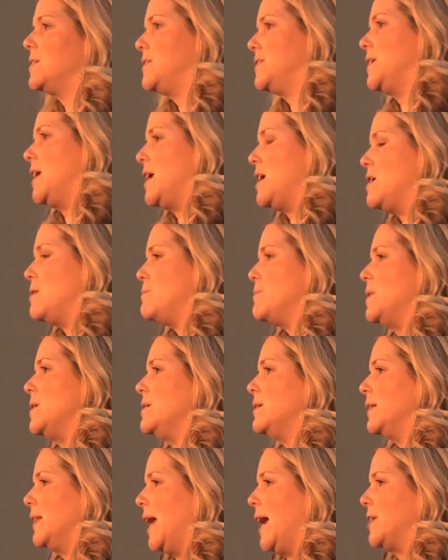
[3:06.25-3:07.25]
same
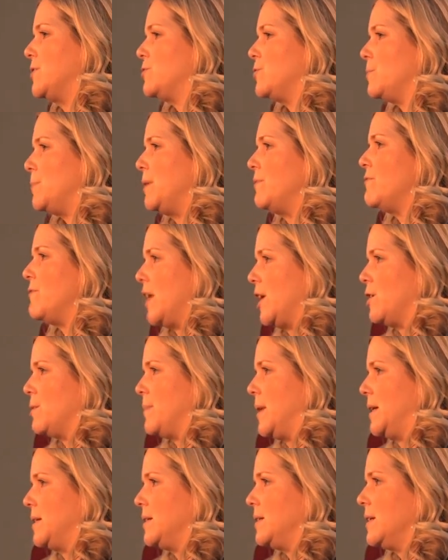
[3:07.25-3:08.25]
classroom
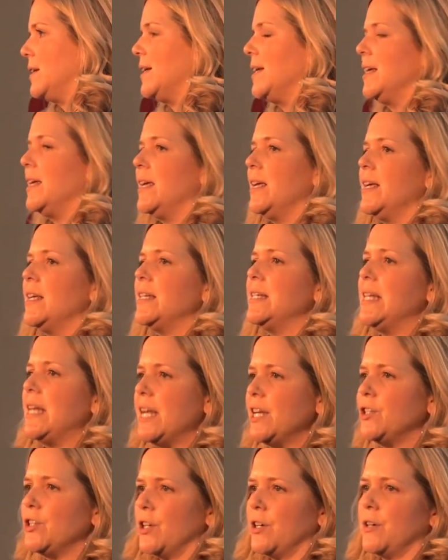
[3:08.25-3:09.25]
environment,
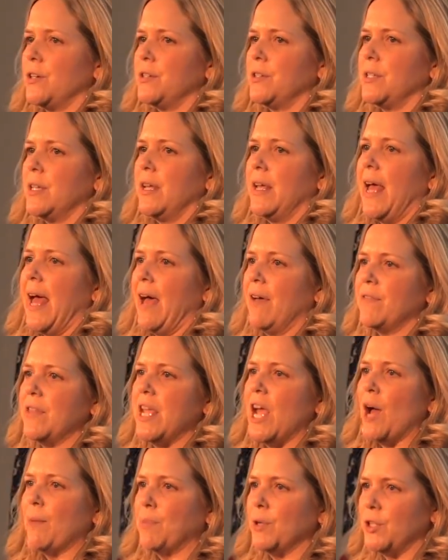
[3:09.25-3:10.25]
teachers have the
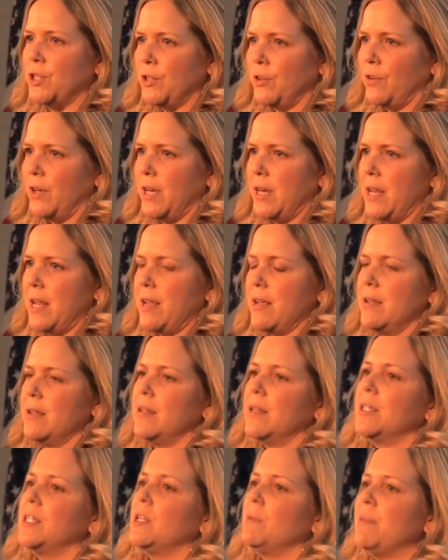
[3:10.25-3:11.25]
opportunity
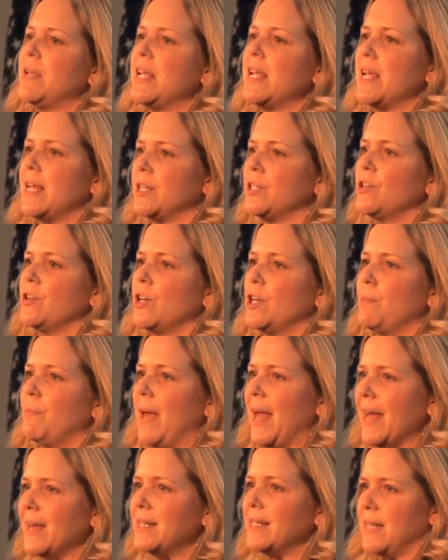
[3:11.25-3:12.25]
to be
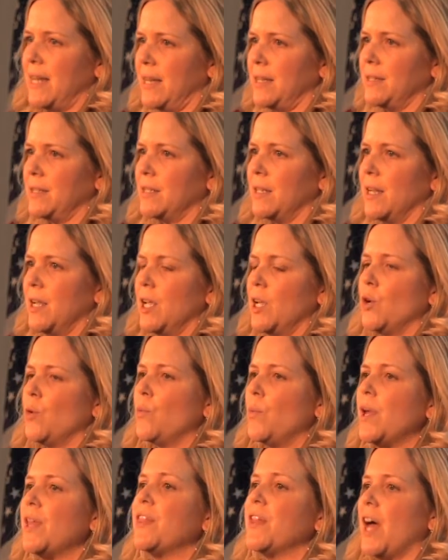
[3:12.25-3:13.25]
interdependent
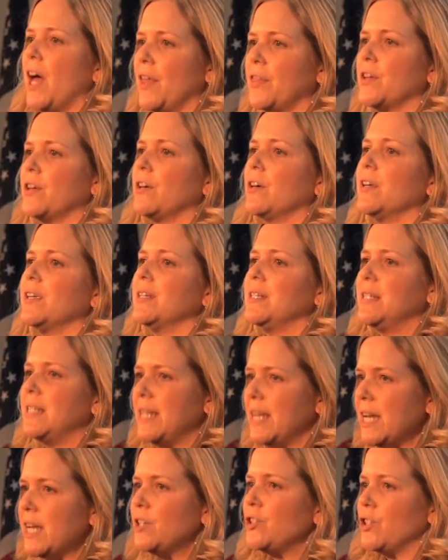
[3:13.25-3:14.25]
with other
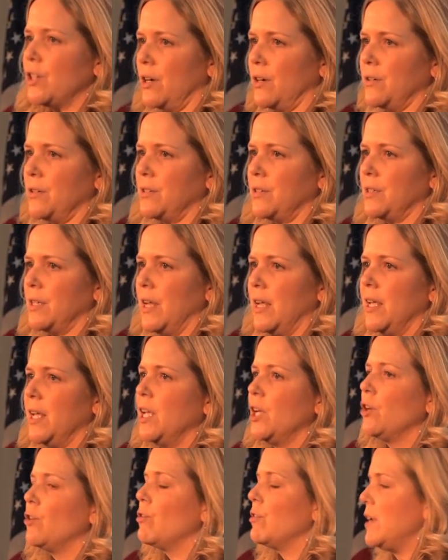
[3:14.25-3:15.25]
teachers,
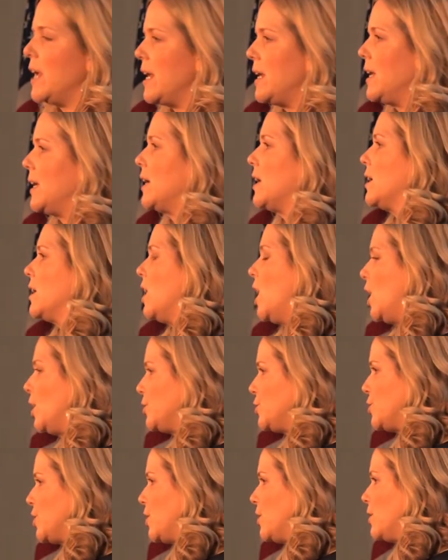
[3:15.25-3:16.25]
creating a
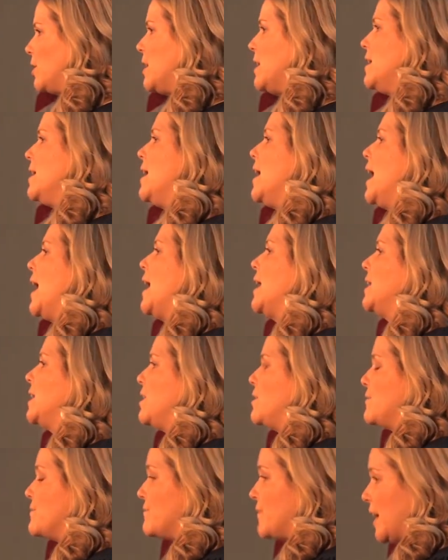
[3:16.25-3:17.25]
culture and
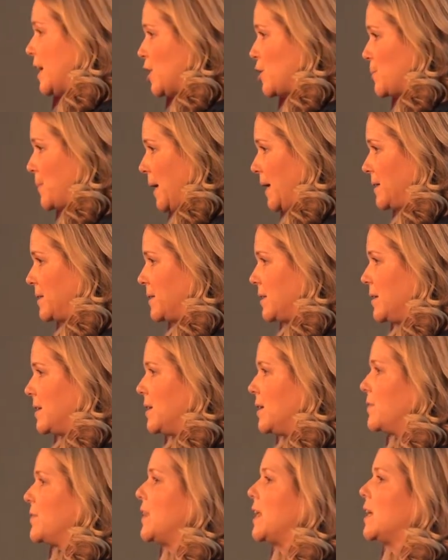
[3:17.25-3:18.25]
an environment
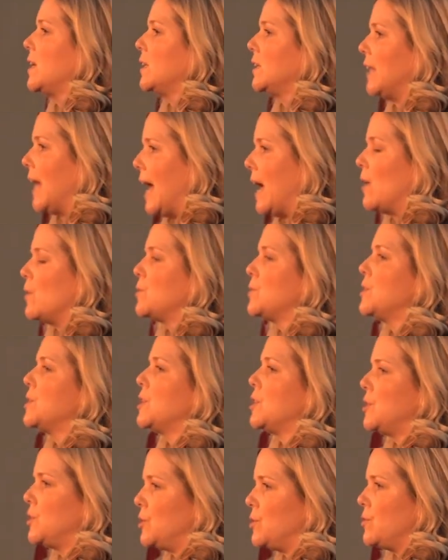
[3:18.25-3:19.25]
that allows
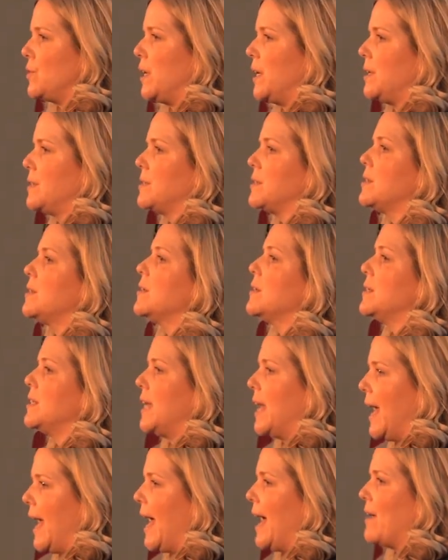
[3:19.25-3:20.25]
the students
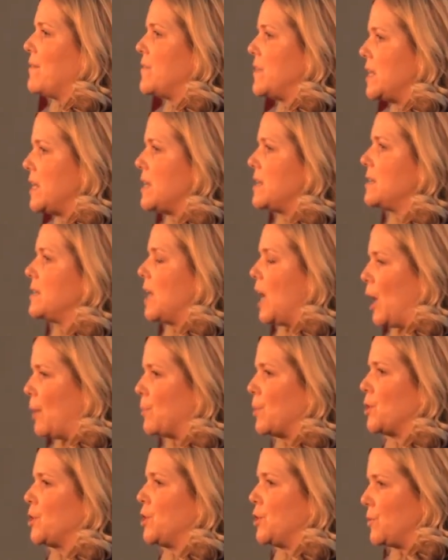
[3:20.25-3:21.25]
to have these
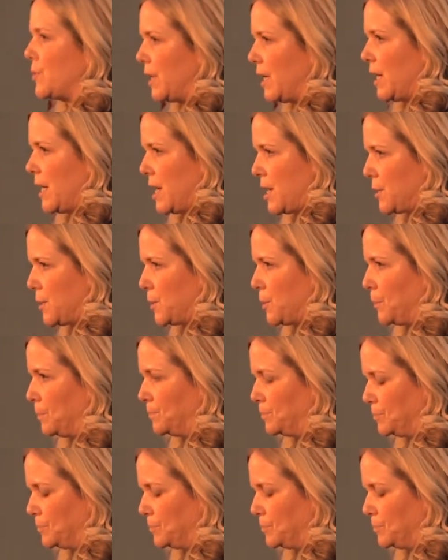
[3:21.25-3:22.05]
opportunities.